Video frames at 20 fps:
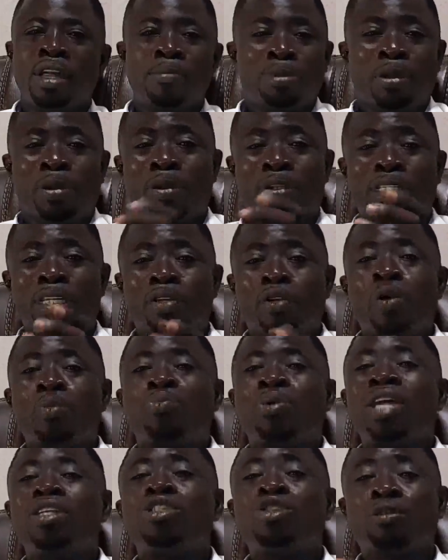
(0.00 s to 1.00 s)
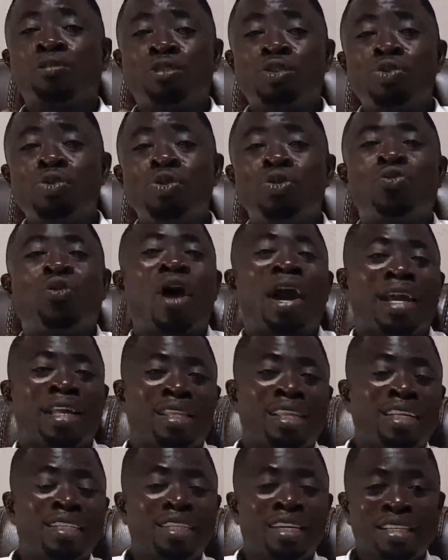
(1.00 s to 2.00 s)
because it comprises of tools for
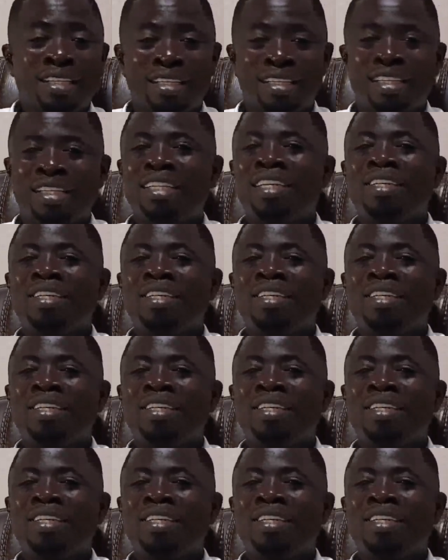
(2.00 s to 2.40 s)
architecture,